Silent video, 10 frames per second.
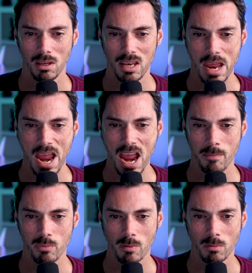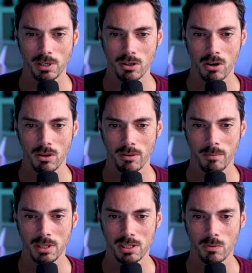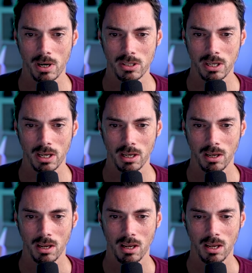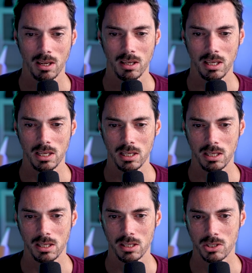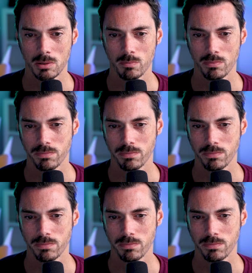Nah, probably not. I mean, this range here is,